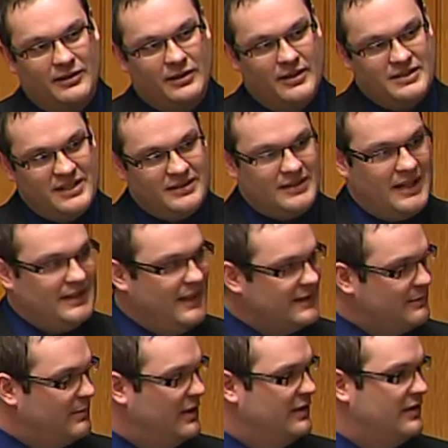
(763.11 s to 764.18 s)
So I'd like
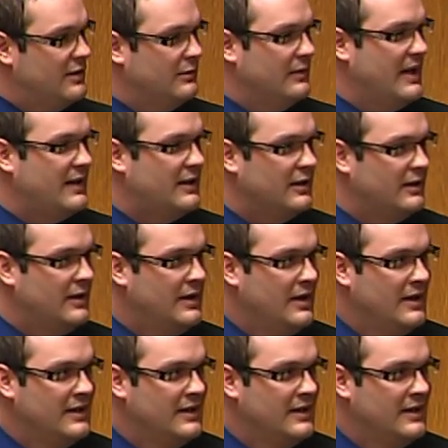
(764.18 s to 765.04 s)
to put into the record